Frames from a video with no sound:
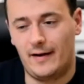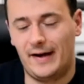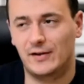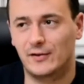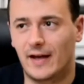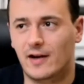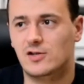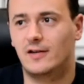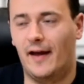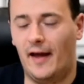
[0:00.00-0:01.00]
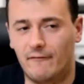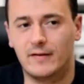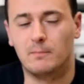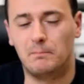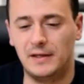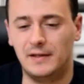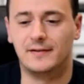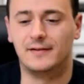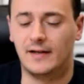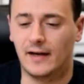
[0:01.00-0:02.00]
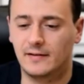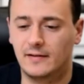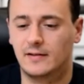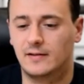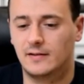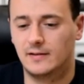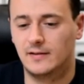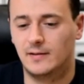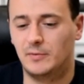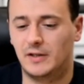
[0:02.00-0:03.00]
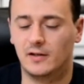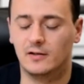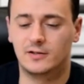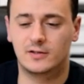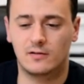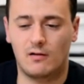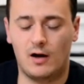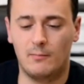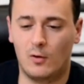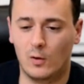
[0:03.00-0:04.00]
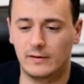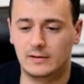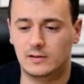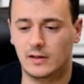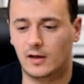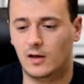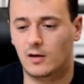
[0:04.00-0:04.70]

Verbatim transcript: I don't actually have an opinion yet because I'm always like